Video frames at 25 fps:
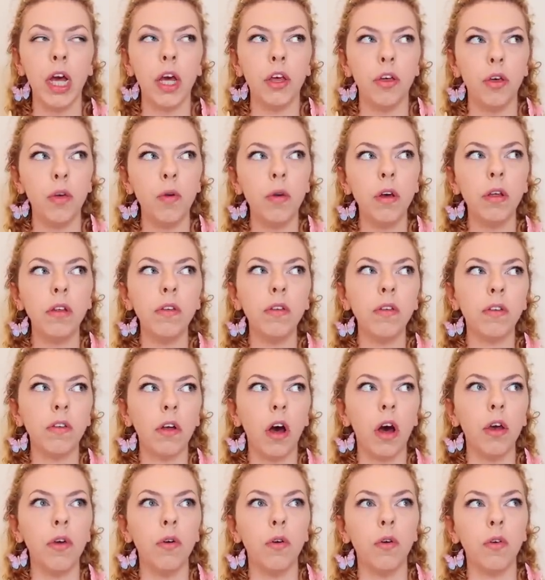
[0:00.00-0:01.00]
You can
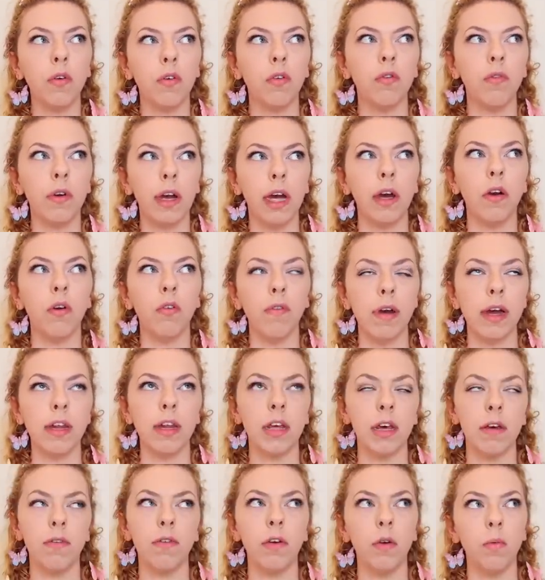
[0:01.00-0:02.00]
start your career
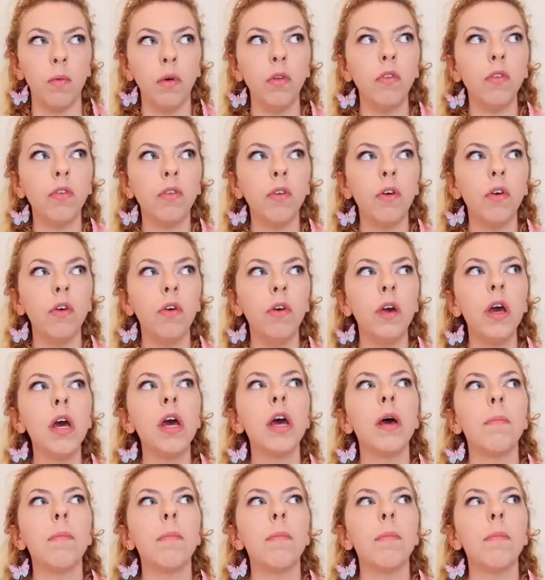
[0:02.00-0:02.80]
already if you want to,